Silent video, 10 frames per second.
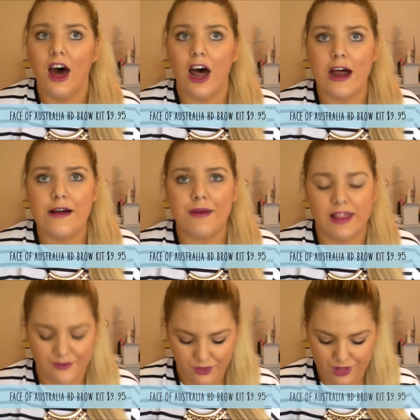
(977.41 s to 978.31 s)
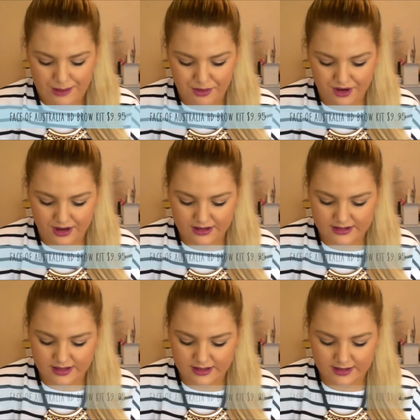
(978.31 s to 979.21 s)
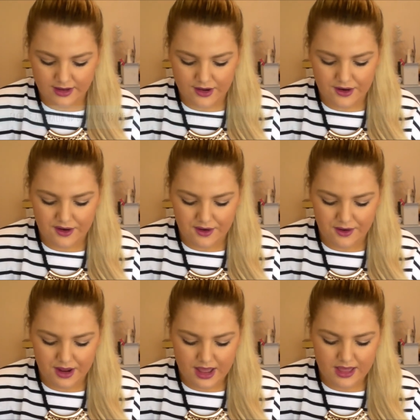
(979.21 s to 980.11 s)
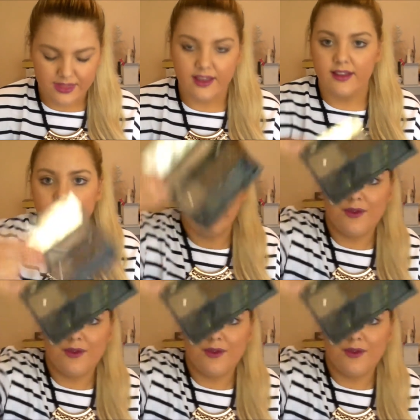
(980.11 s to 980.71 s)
I love all their products. So this is